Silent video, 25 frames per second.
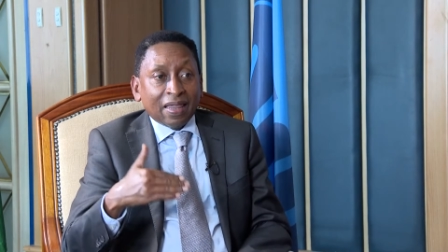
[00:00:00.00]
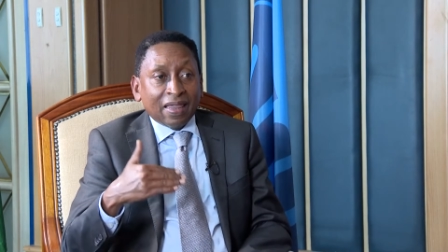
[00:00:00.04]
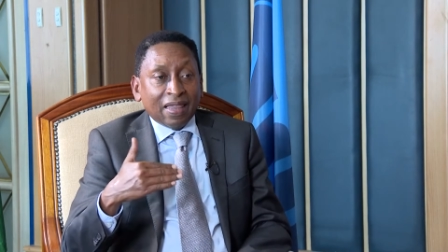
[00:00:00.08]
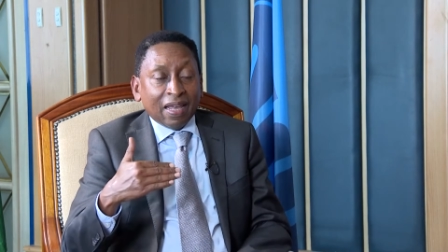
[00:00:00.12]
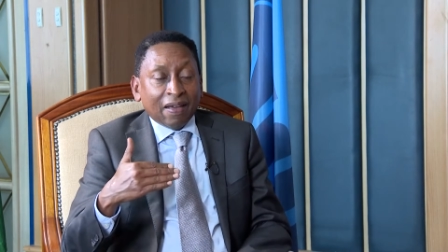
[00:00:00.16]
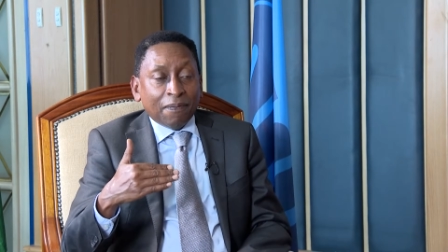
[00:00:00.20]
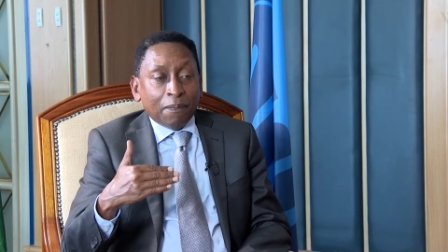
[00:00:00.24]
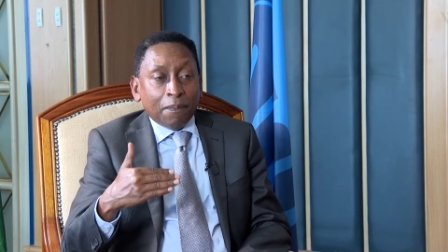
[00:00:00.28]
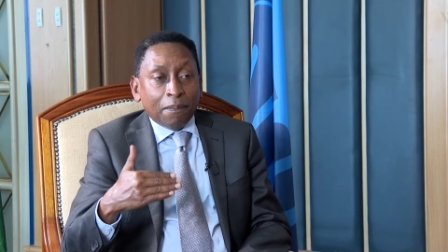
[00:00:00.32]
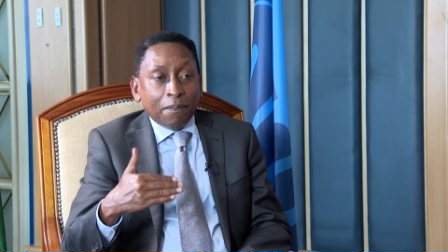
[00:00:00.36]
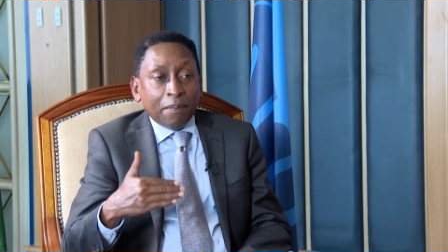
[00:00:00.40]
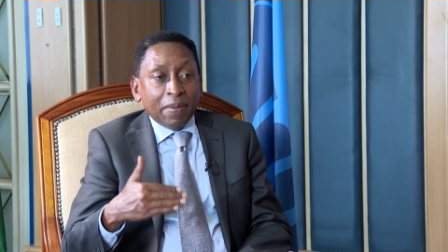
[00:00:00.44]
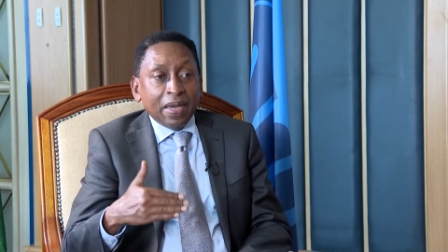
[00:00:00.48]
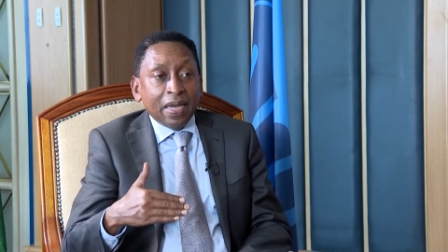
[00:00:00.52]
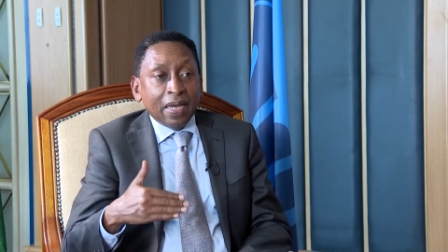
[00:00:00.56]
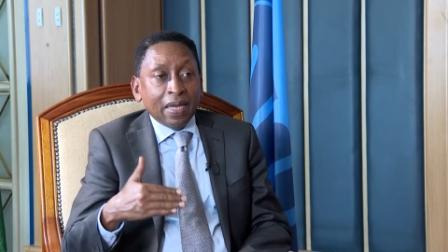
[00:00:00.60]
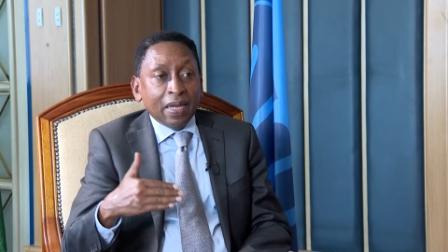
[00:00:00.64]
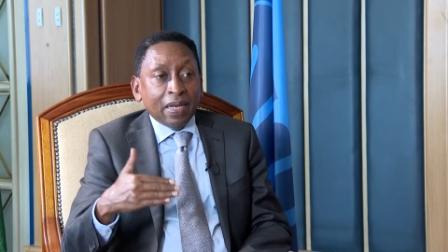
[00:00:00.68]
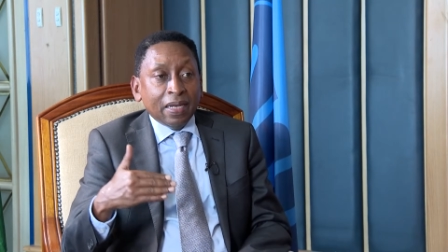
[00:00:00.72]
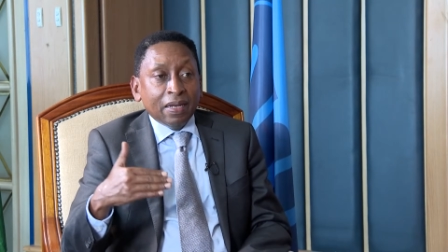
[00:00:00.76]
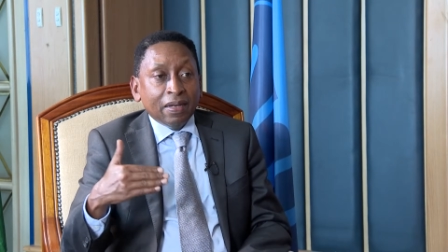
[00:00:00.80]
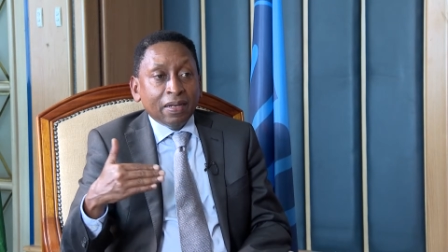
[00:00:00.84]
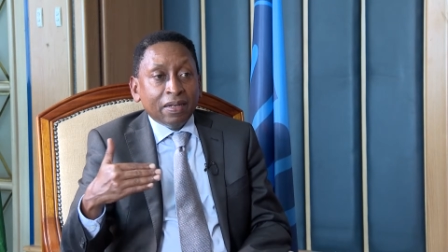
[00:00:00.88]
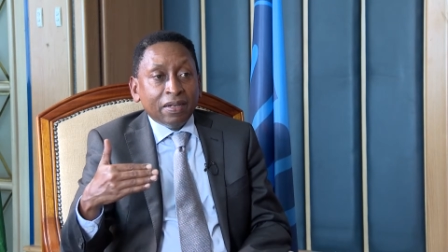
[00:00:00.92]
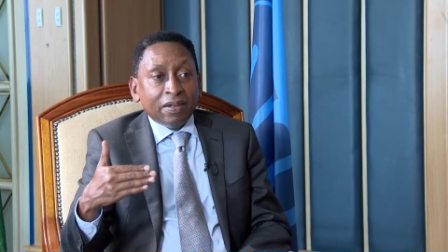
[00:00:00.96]
the
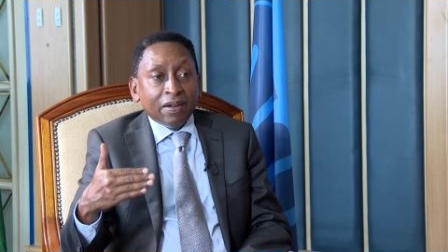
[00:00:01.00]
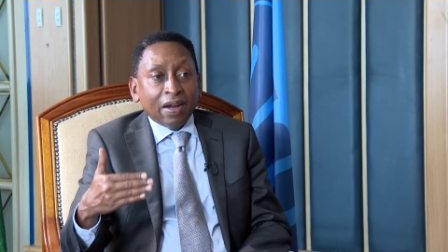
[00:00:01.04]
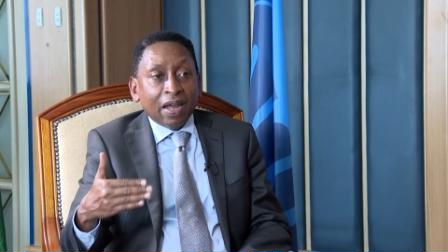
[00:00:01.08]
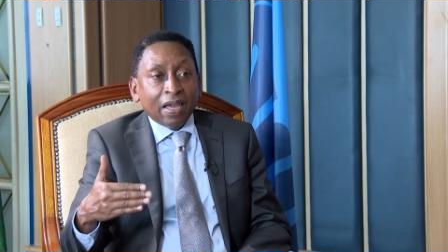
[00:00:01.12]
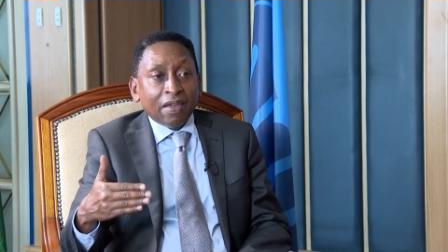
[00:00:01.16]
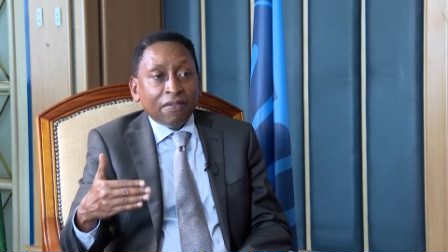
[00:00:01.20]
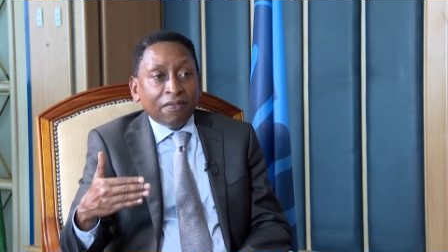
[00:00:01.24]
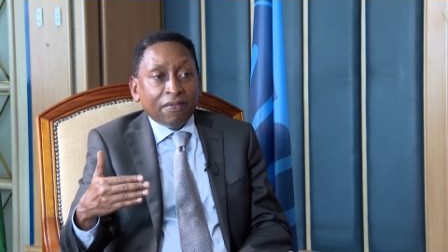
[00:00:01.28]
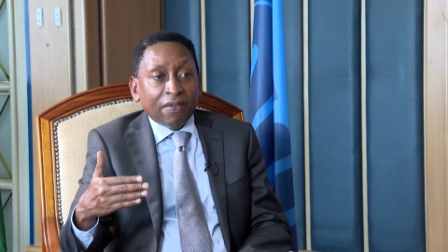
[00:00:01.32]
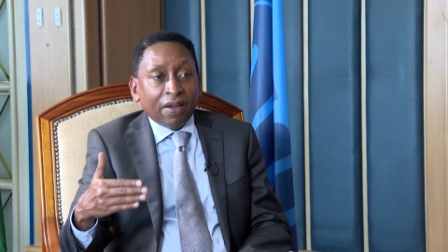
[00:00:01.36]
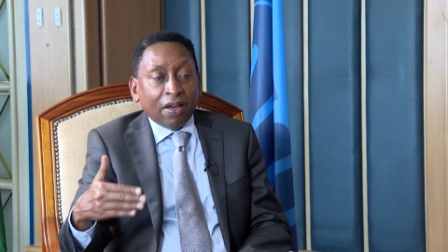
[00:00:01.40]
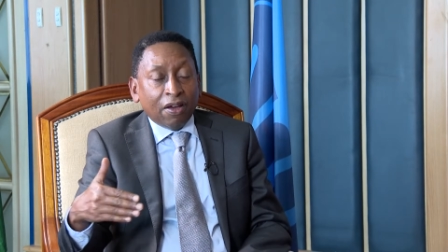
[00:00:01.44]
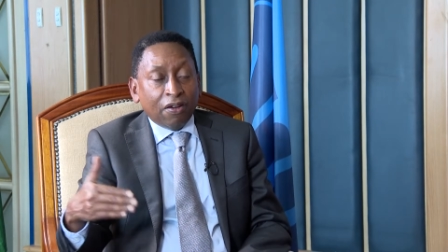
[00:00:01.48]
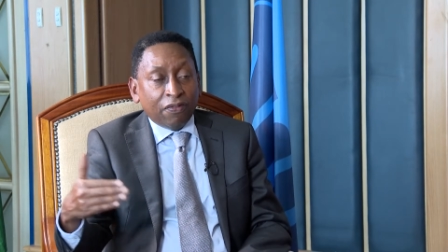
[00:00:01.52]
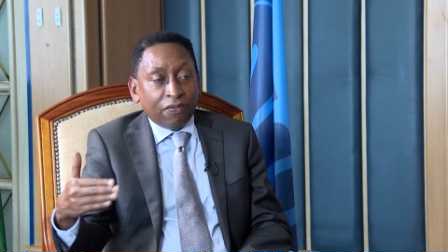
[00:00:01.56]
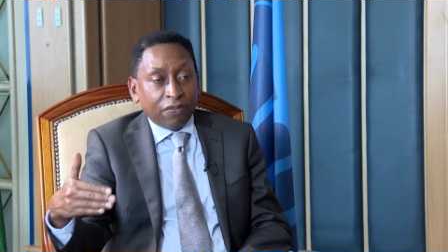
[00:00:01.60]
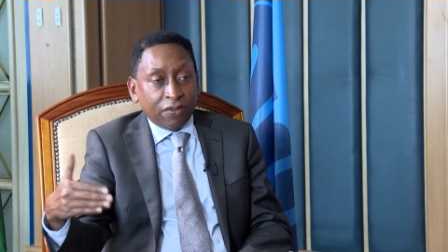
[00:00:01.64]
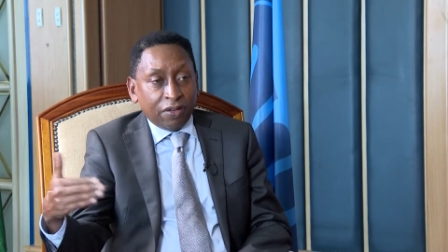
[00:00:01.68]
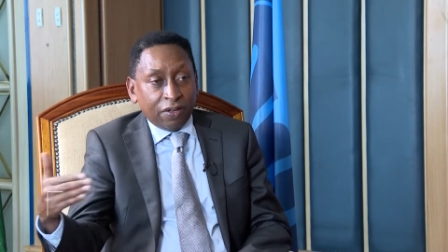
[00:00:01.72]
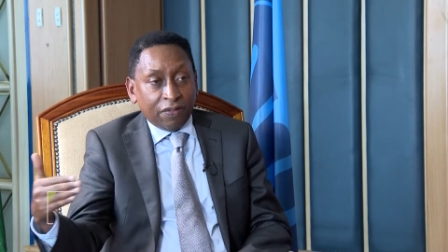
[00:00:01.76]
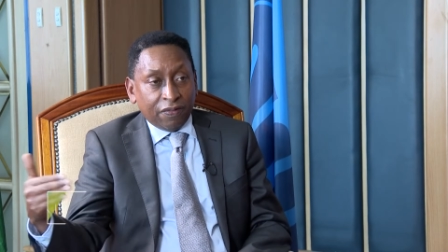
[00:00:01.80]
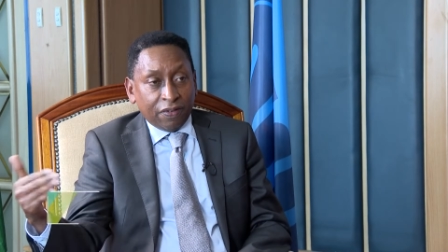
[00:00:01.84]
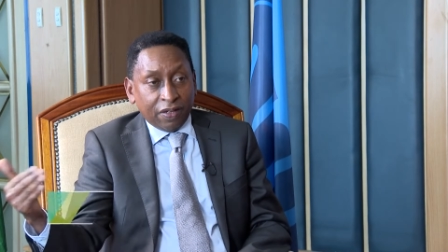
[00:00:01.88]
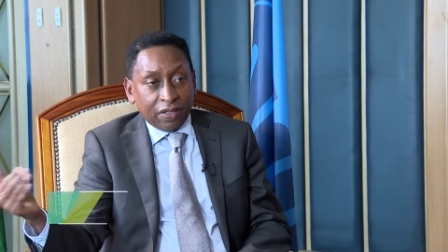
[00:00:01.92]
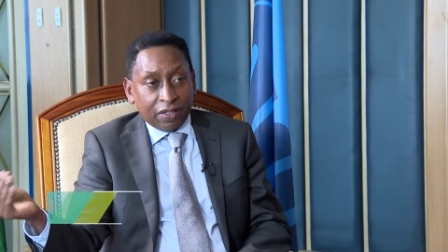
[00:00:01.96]
main driver of
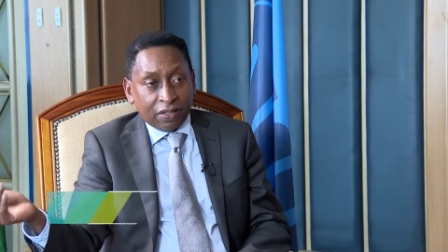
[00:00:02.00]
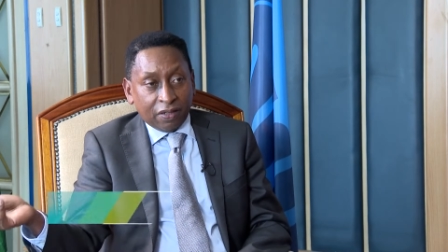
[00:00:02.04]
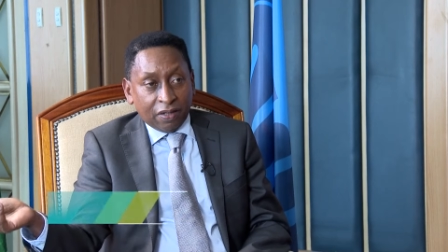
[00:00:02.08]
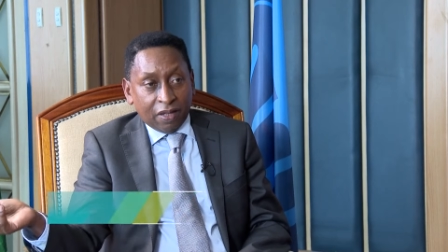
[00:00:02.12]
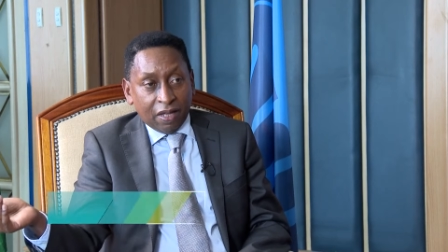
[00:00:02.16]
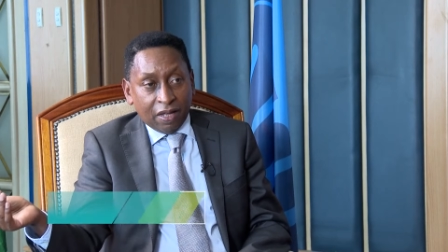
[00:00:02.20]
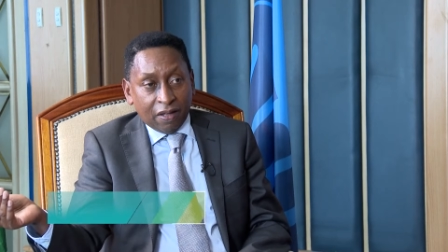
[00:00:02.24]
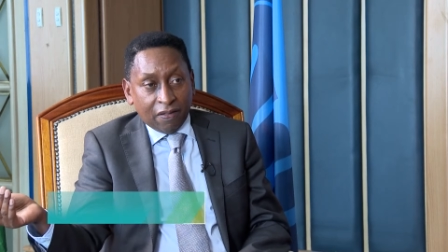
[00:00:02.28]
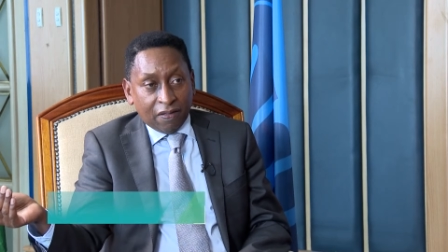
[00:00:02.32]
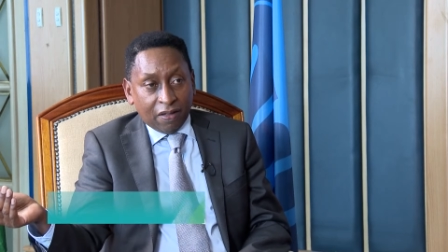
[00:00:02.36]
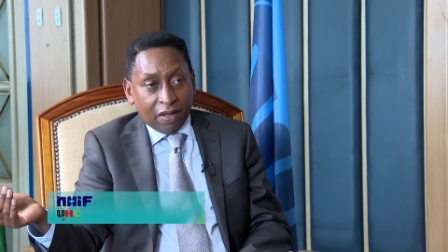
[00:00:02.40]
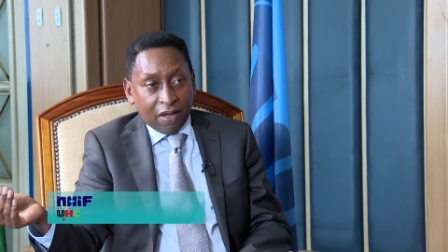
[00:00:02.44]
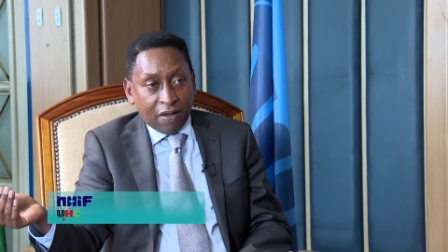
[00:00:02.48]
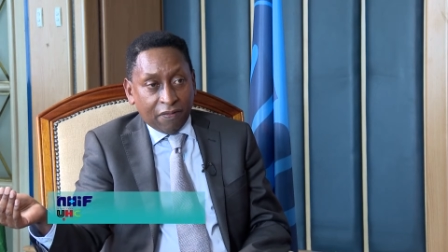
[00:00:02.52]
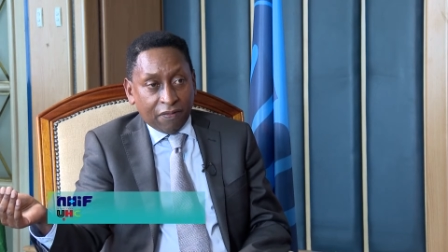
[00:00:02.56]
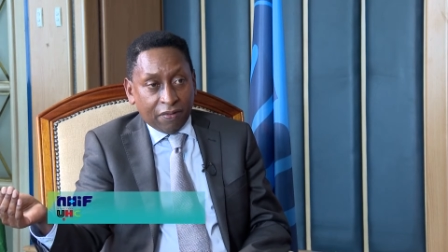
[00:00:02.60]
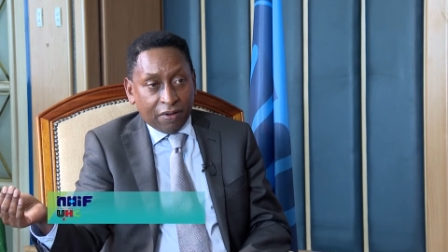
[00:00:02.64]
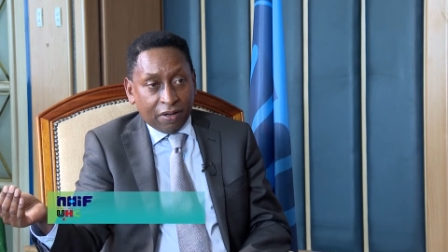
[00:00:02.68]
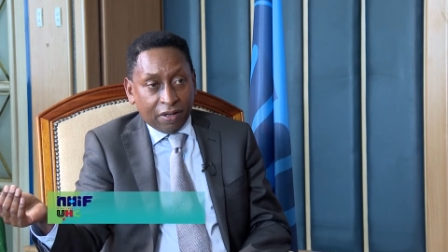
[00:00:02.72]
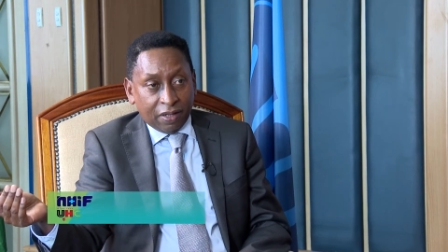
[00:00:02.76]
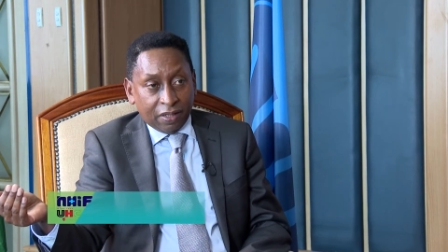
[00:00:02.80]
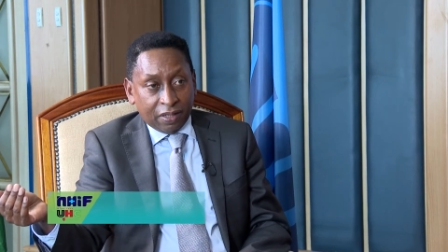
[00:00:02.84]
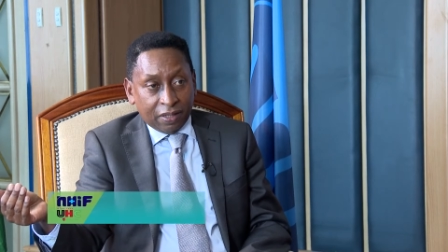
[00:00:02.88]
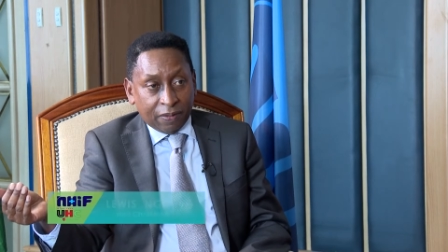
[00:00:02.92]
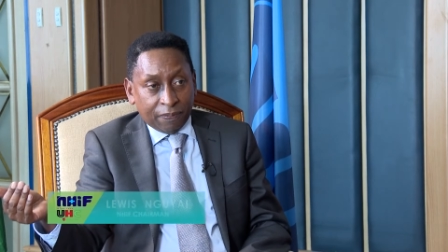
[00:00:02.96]
universal health
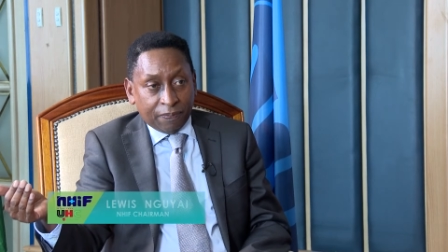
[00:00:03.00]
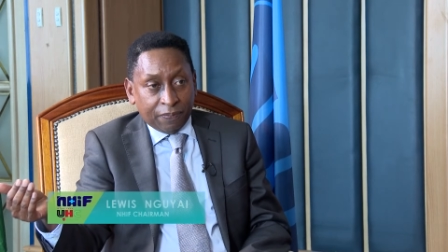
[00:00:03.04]
coverage.